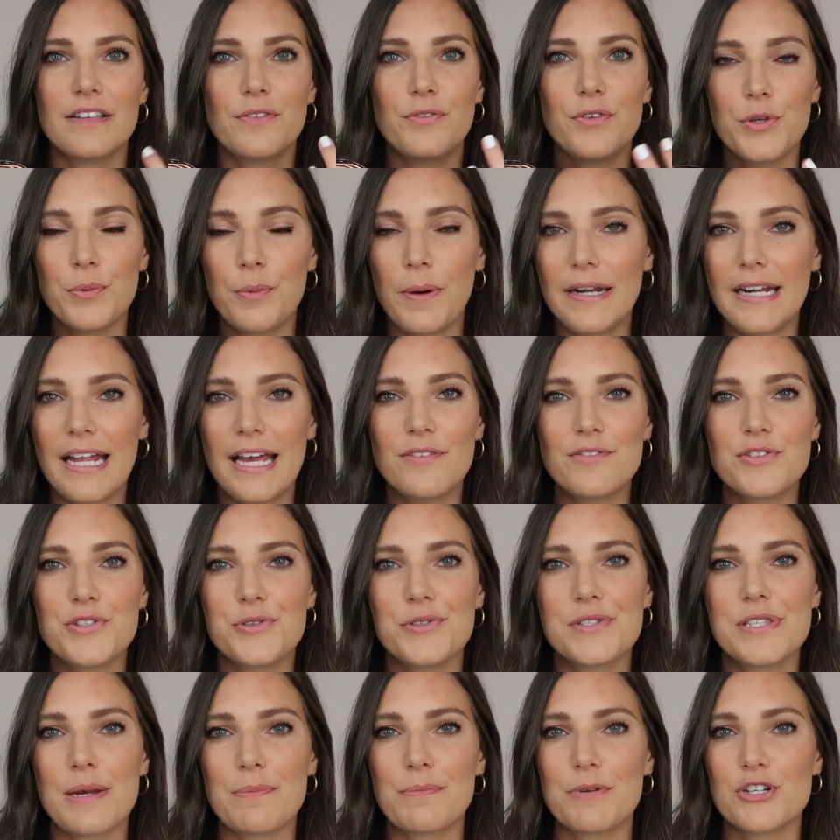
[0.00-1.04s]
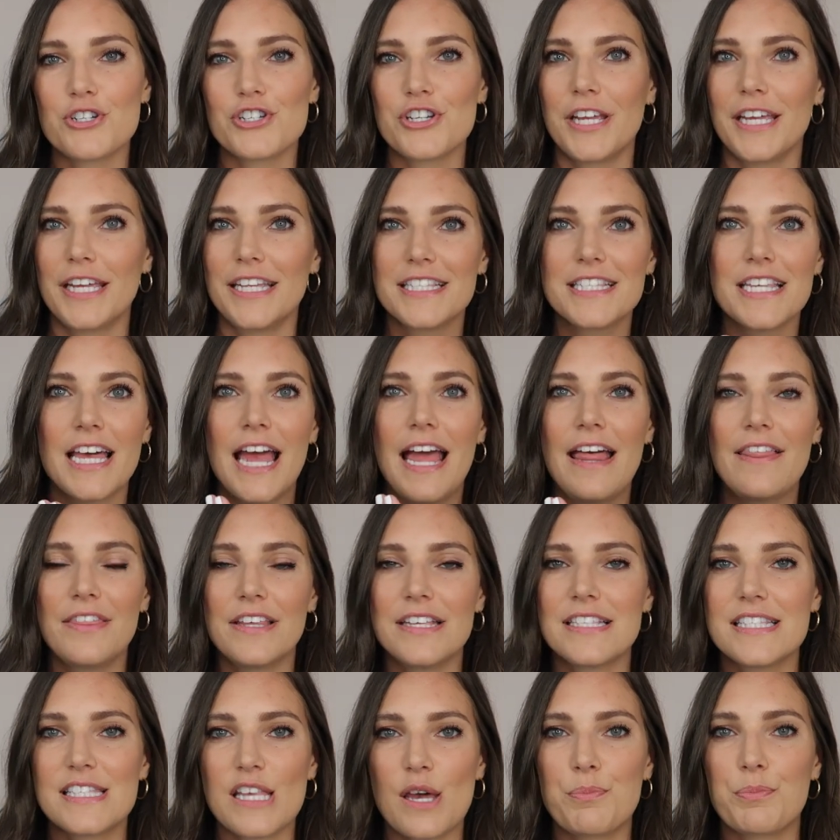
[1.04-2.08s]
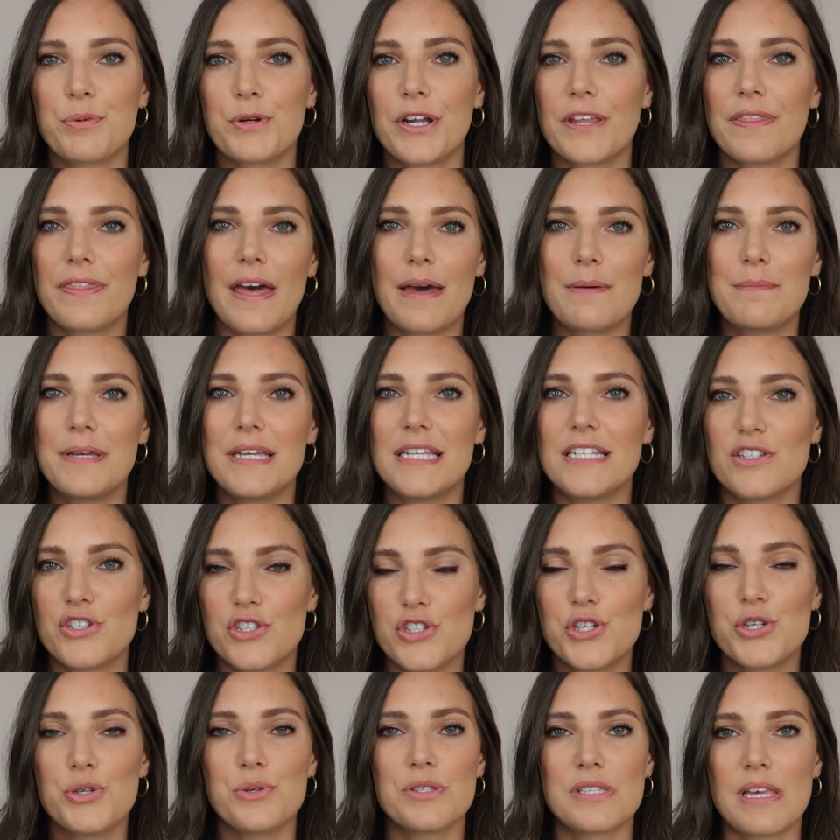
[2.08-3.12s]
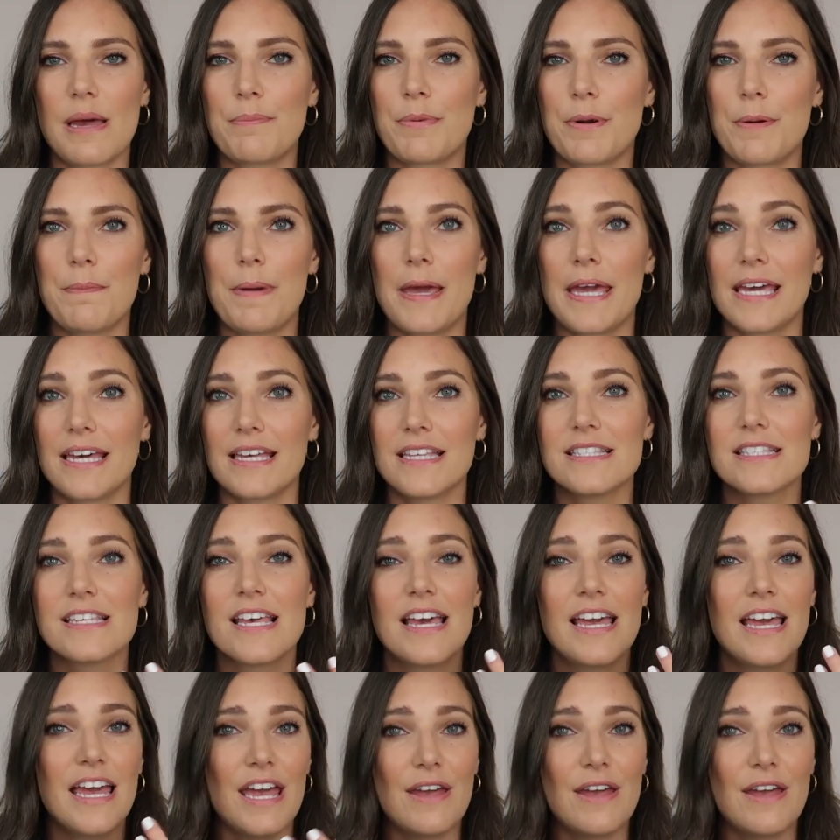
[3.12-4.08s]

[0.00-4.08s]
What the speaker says: If you want to have two separate shades, then separate them in two separate pans.